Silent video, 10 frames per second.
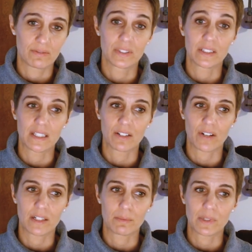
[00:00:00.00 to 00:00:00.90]
really
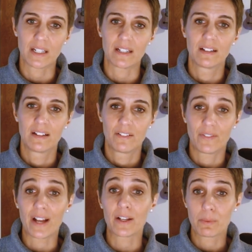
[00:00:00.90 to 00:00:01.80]
incredibly
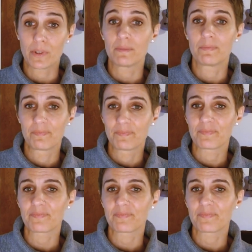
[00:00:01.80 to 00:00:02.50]
valuable